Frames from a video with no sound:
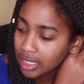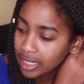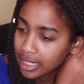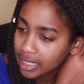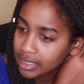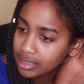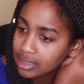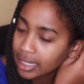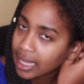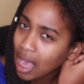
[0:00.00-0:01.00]
is
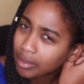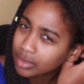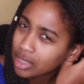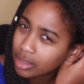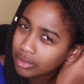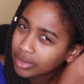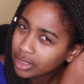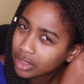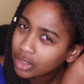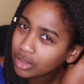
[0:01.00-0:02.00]
apple cider
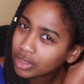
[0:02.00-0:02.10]
vinegar.